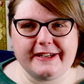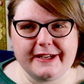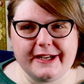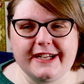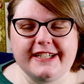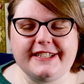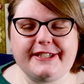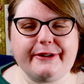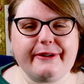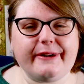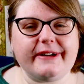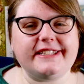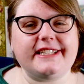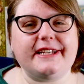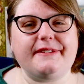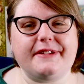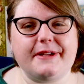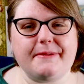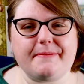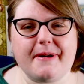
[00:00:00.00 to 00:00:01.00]
Do you guys
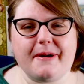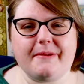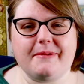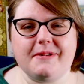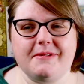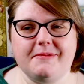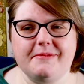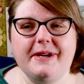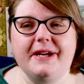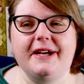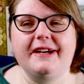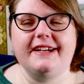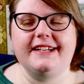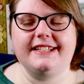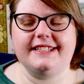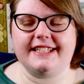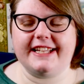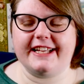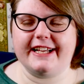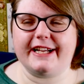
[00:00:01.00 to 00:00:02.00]
have that problem?
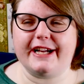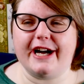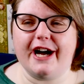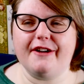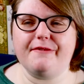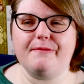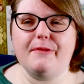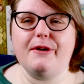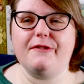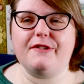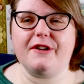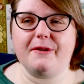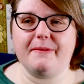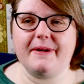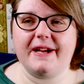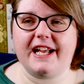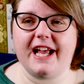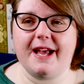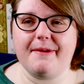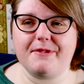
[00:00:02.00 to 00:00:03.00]
It's like, I've moved all
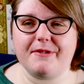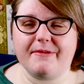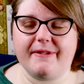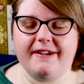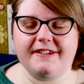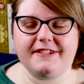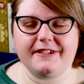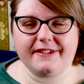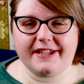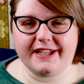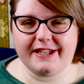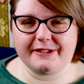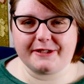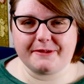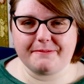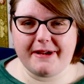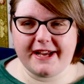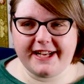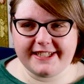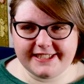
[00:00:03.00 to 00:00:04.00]
my games around, don't they
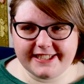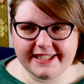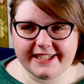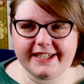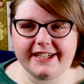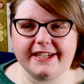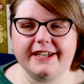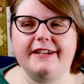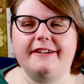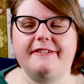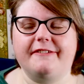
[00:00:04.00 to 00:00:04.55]
look amazing?